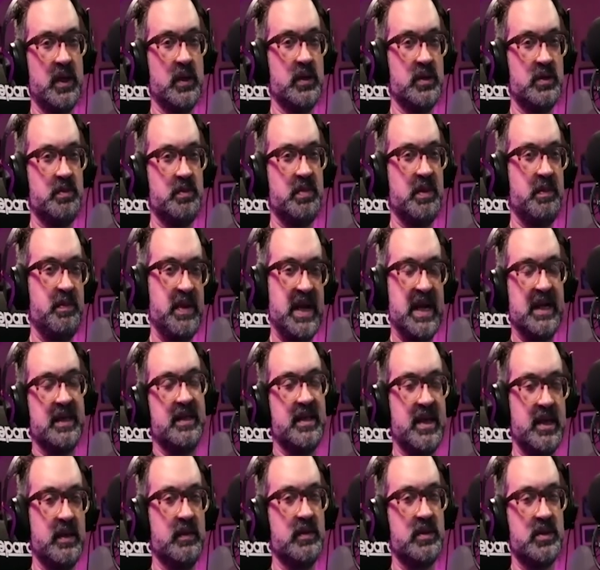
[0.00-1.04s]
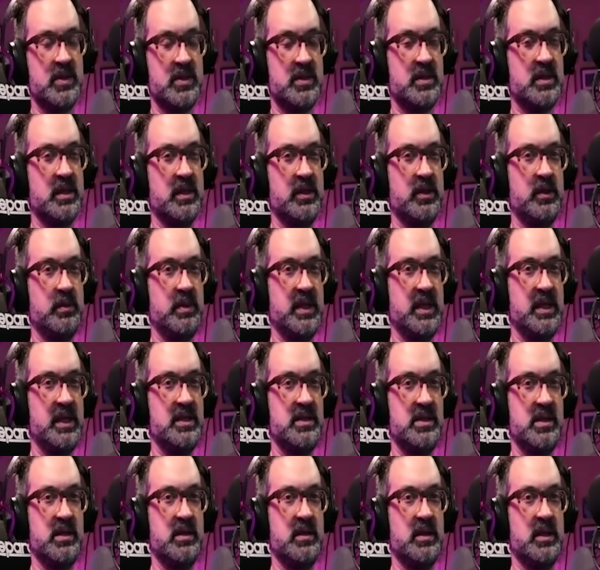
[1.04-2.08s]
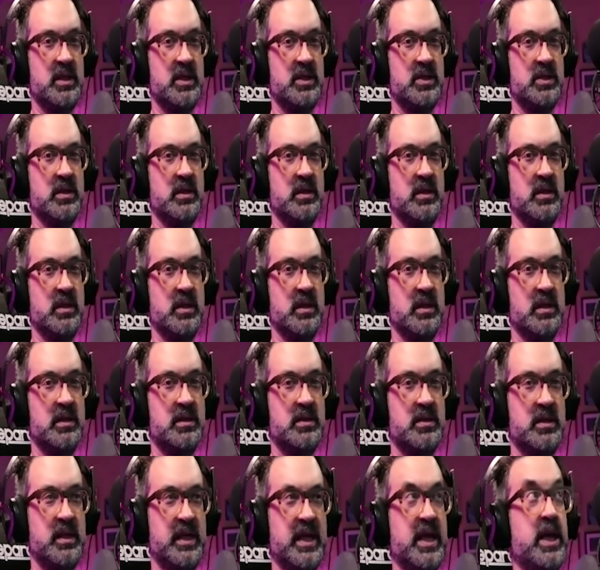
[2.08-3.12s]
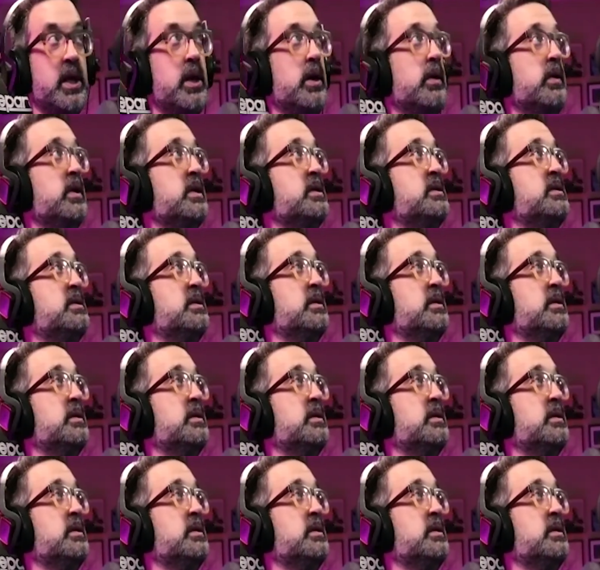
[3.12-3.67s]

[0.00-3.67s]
But back then it was just a little bit easier to uh, to get noticed.